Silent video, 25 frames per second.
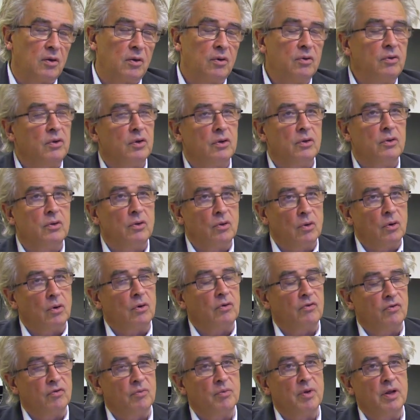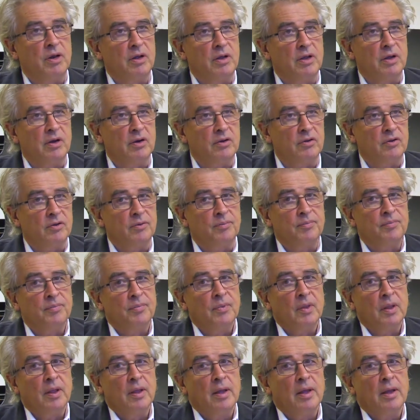on in New York for many years.
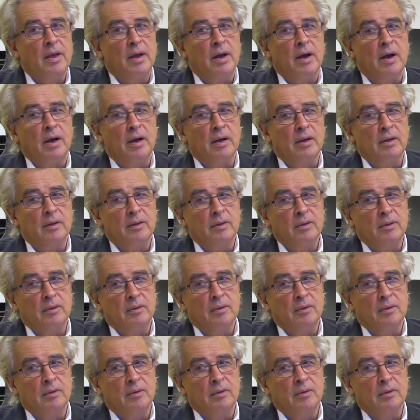I